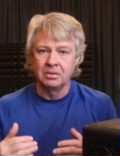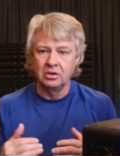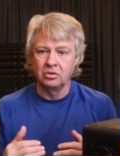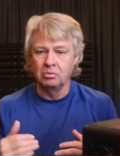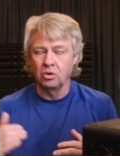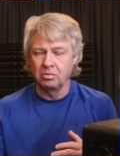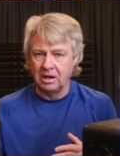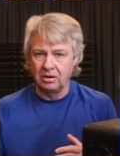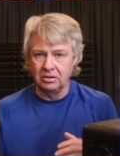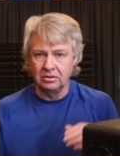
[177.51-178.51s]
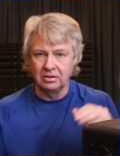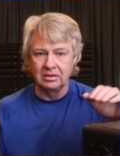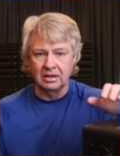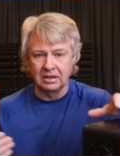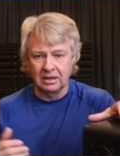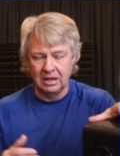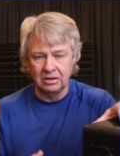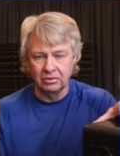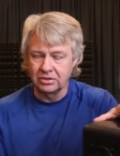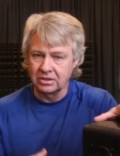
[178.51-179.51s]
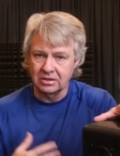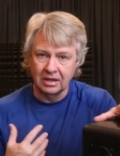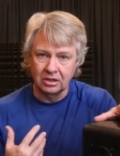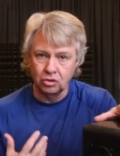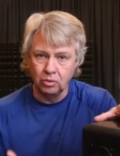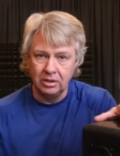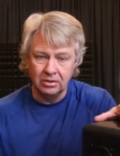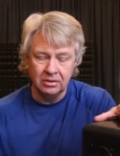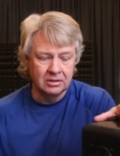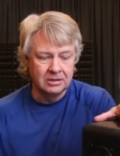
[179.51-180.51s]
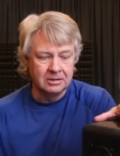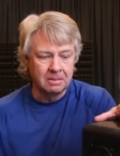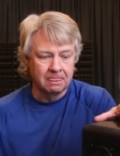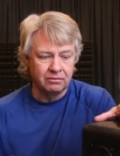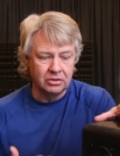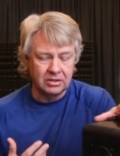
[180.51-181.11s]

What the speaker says: you know, the more power that they can handle. It's just like a tweeter. If you